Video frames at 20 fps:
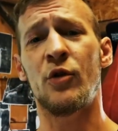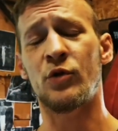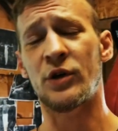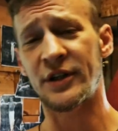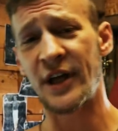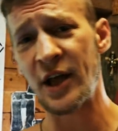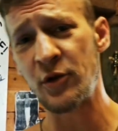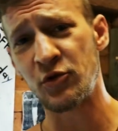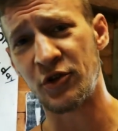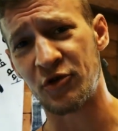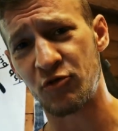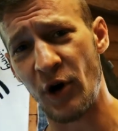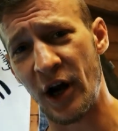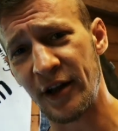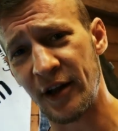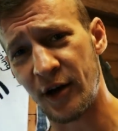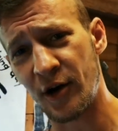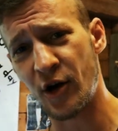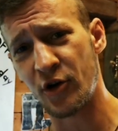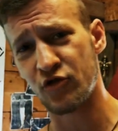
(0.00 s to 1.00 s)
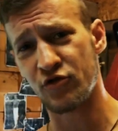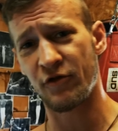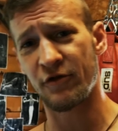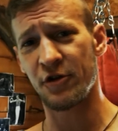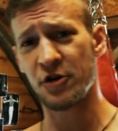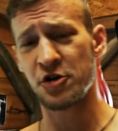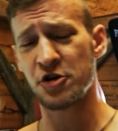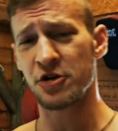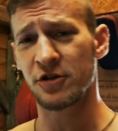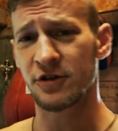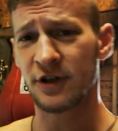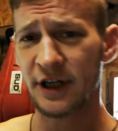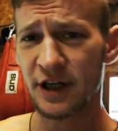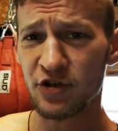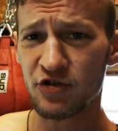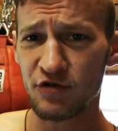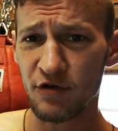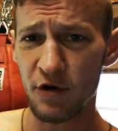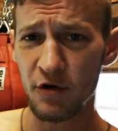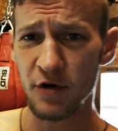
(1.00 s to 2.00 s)
Well, that was quite a controversial
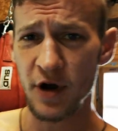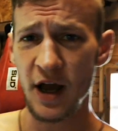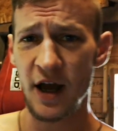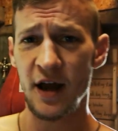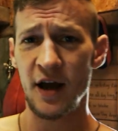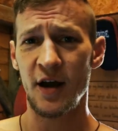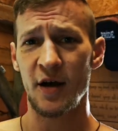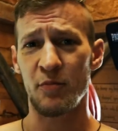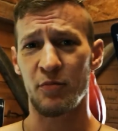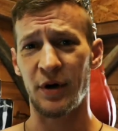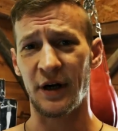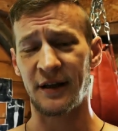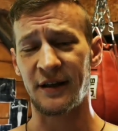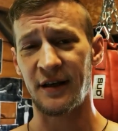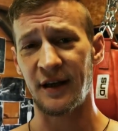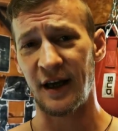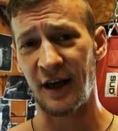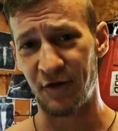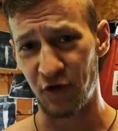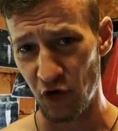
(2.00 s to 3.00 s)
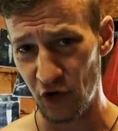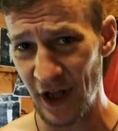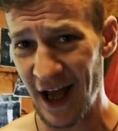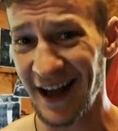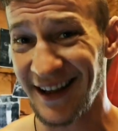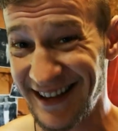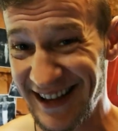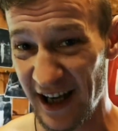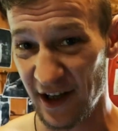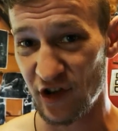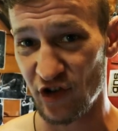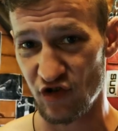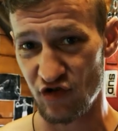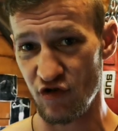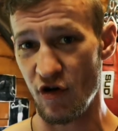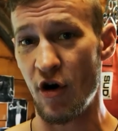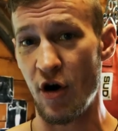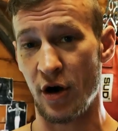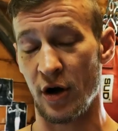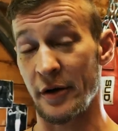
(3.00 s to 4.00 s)
intro, but if you're not yet
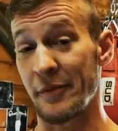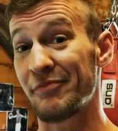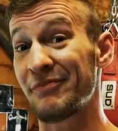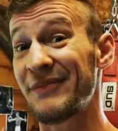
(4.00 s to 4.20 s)
strong,